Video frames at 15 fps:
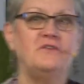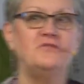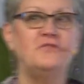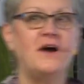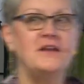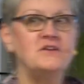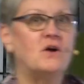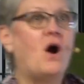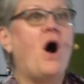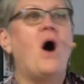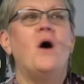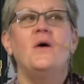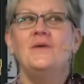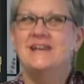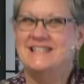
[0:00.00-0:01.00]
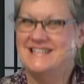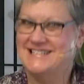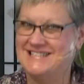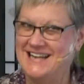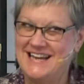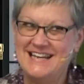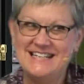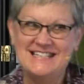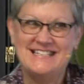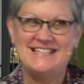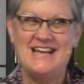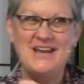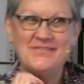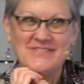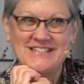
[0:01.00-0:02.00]
you find you're always staying
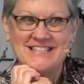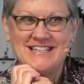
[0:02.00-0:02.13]
safe and